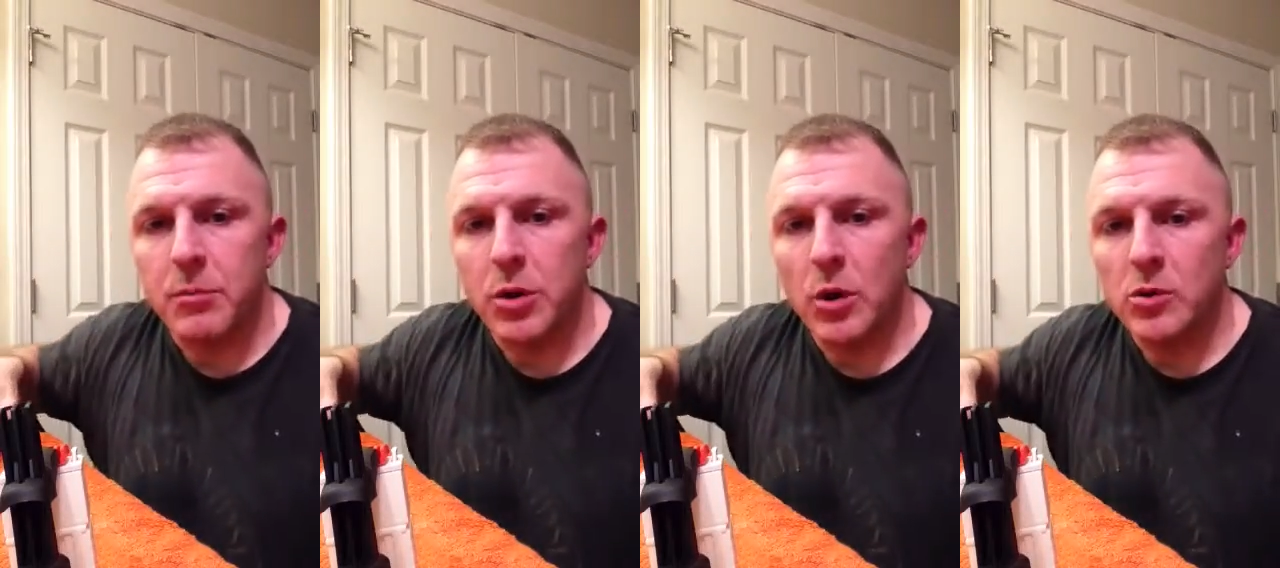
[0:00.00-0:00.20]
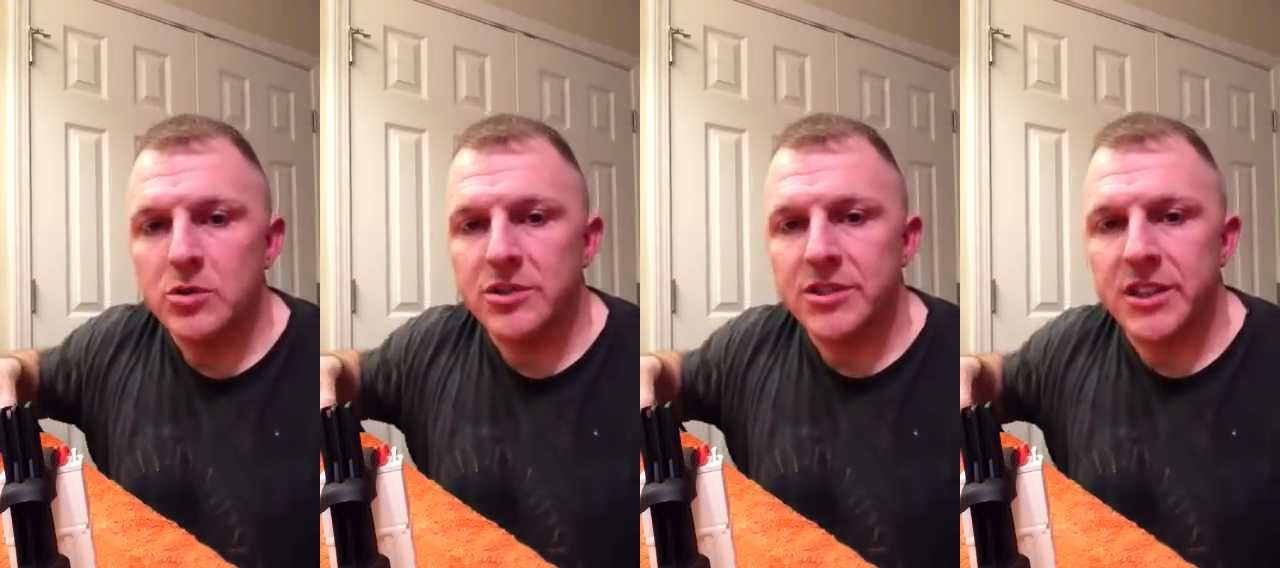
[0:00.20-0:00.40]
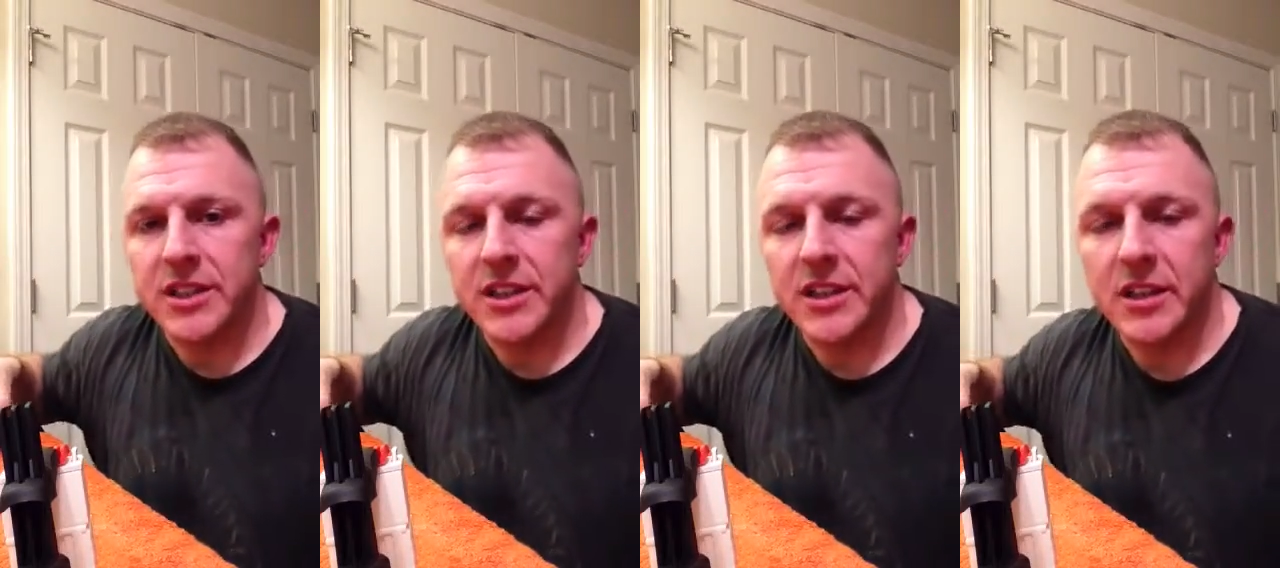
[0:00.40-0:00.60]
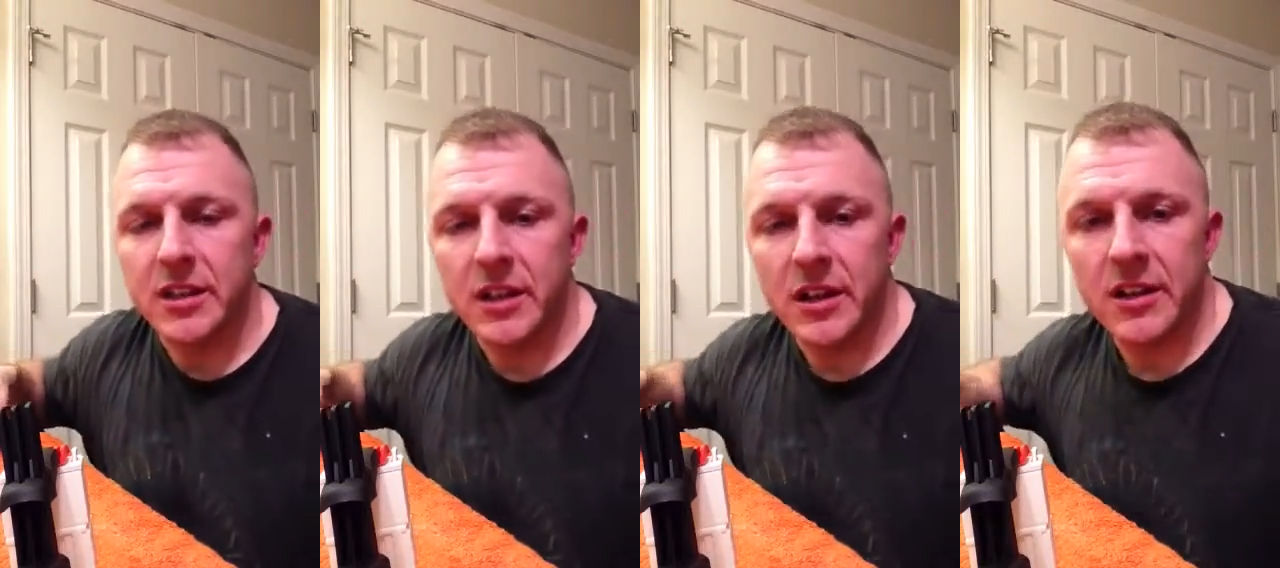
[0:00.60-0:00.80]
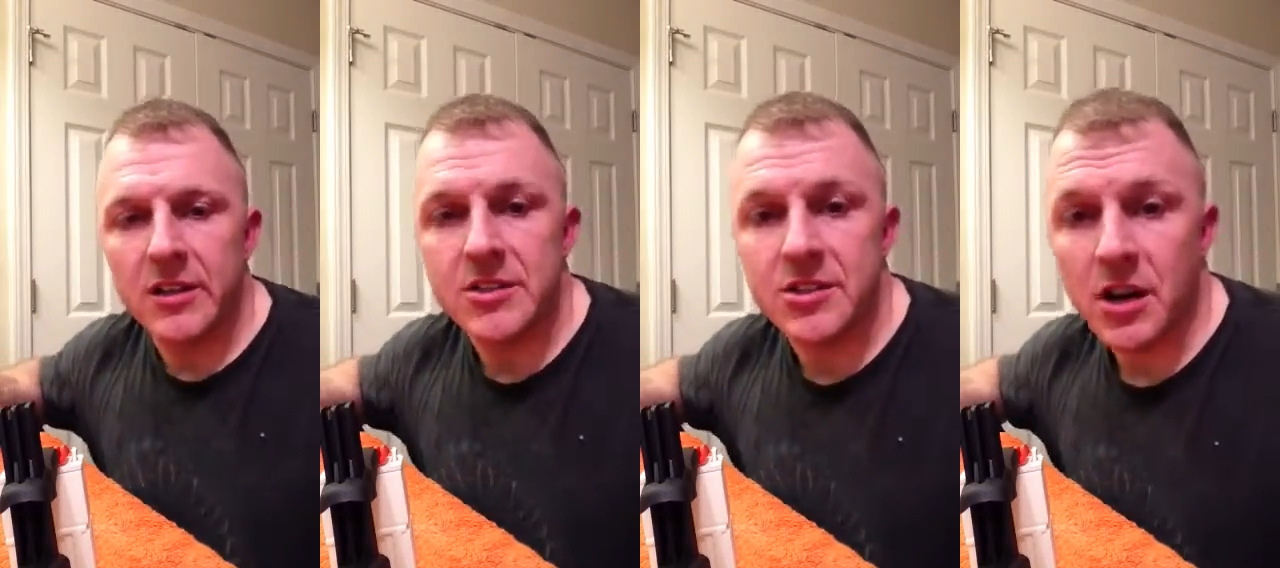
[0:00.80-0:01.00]
posted
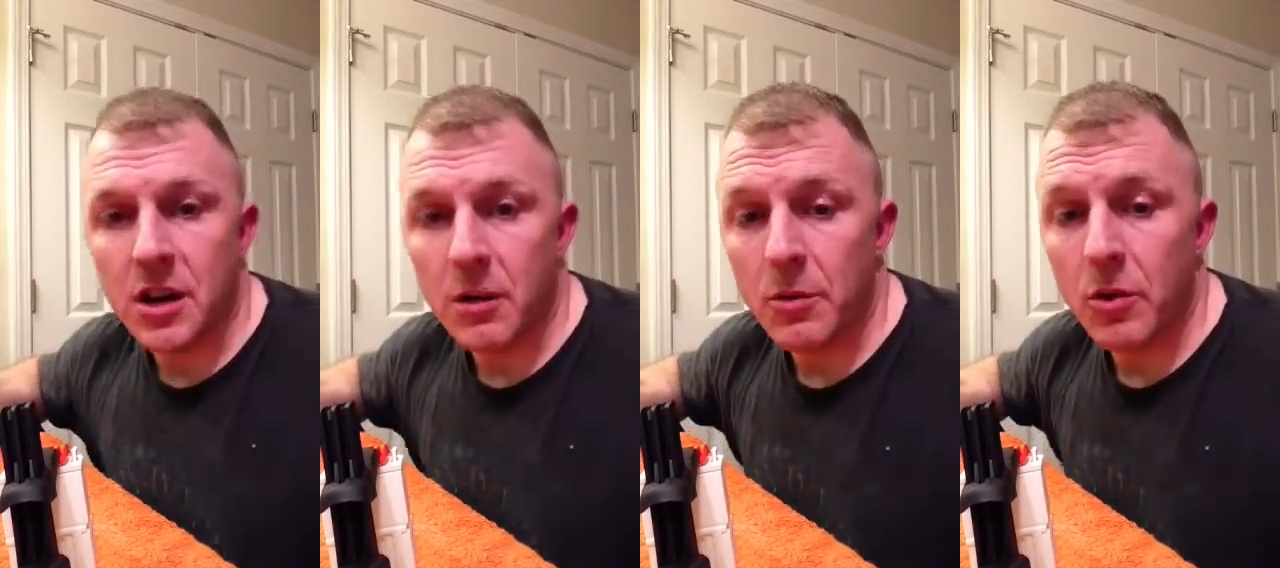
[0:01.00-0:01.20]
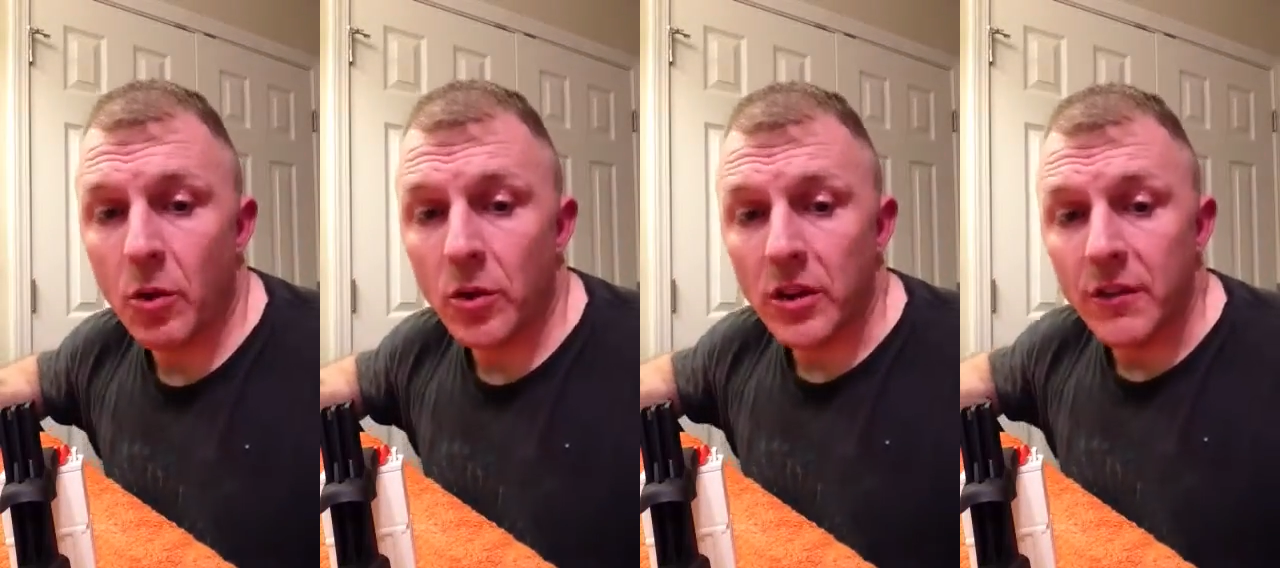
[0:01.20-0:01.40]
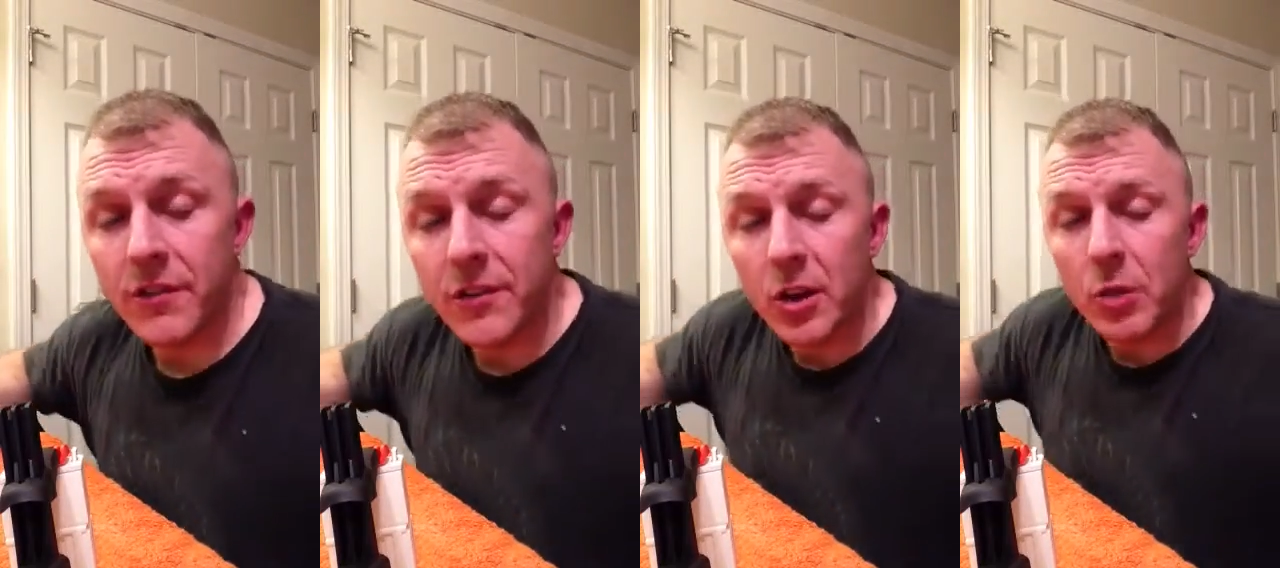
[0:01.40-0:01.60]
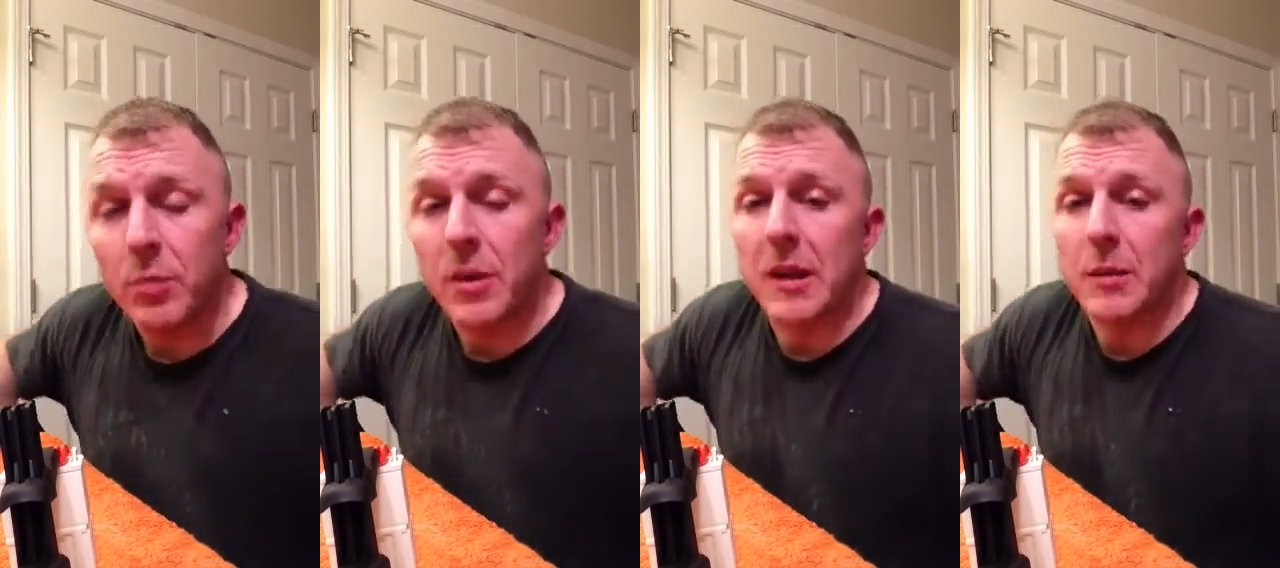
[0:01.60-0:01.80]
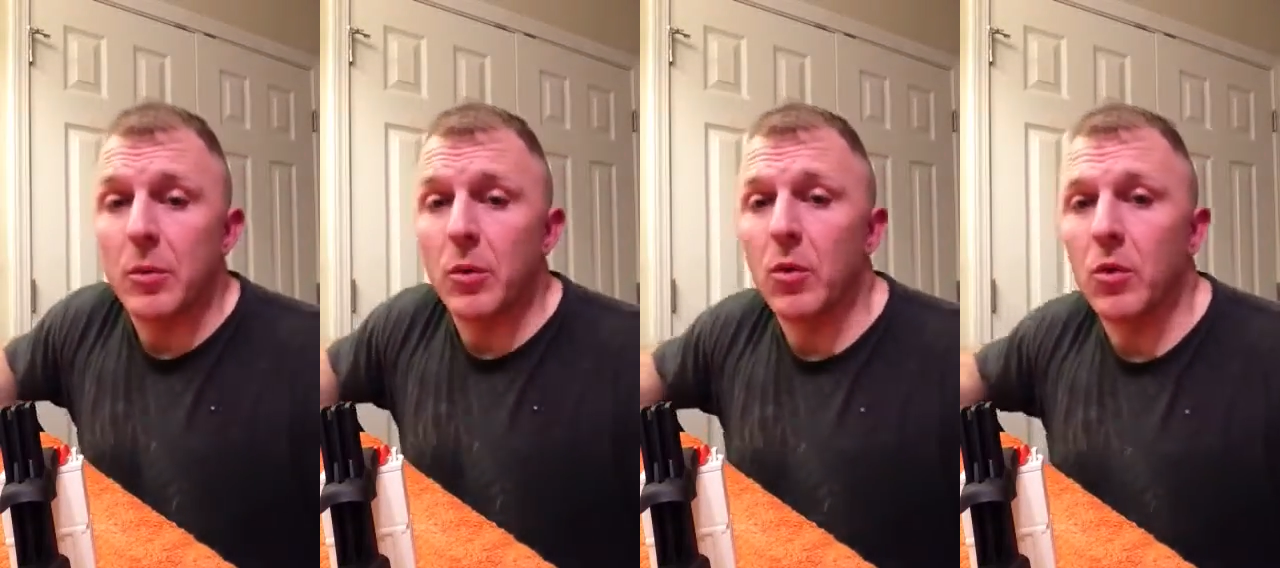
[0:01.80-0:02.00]
and shared with only a few
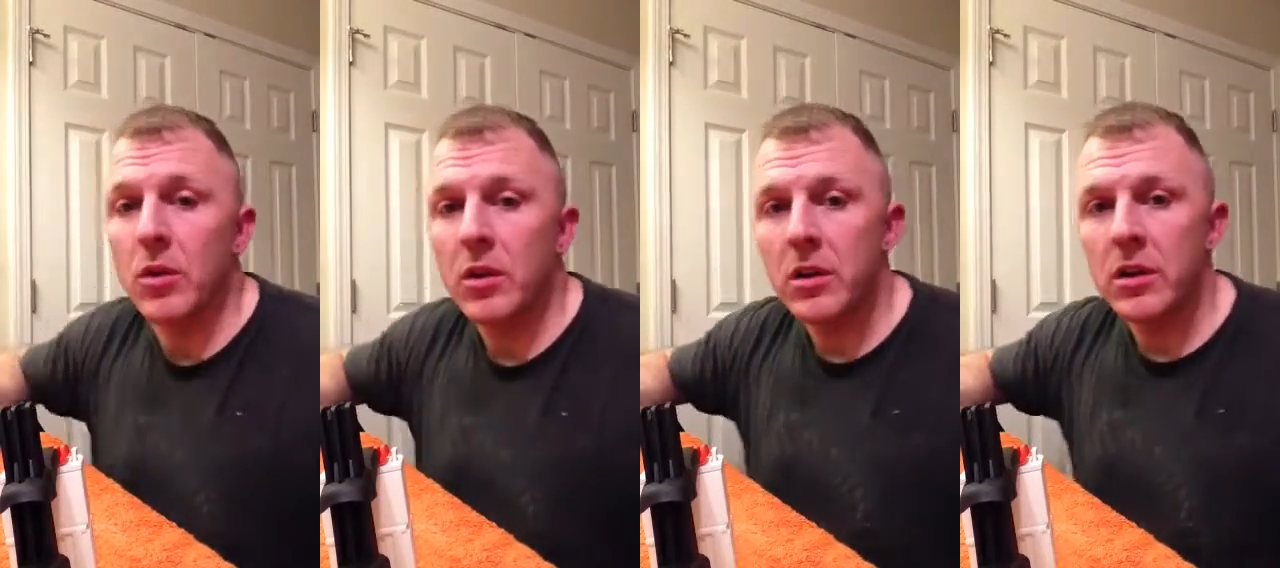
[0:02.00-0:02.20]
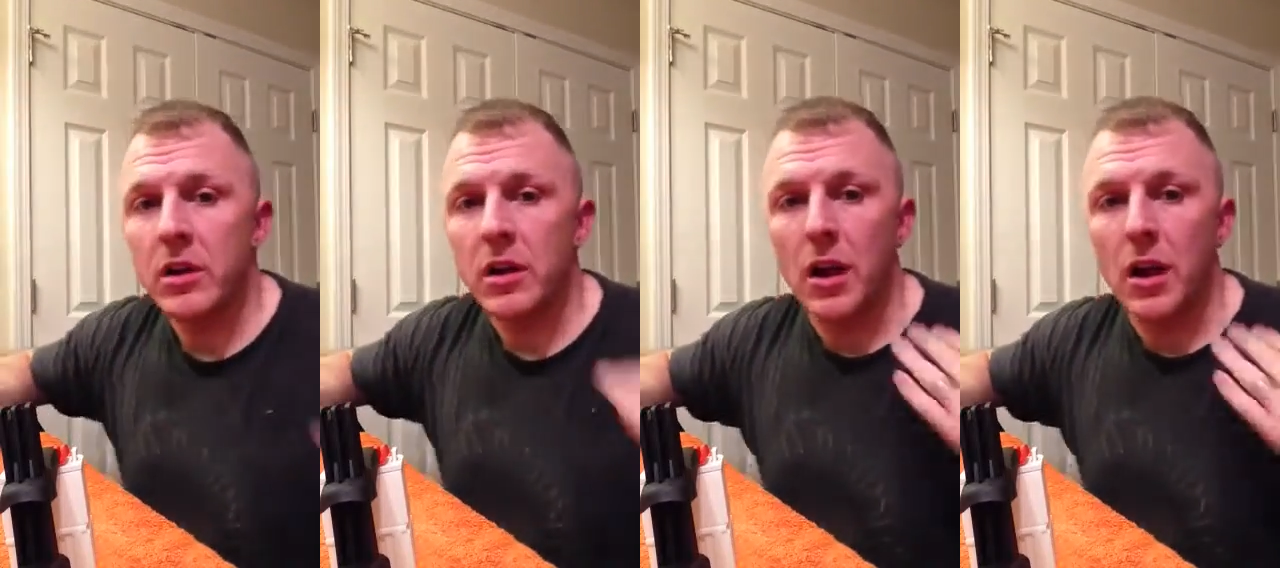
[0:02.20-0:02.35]
people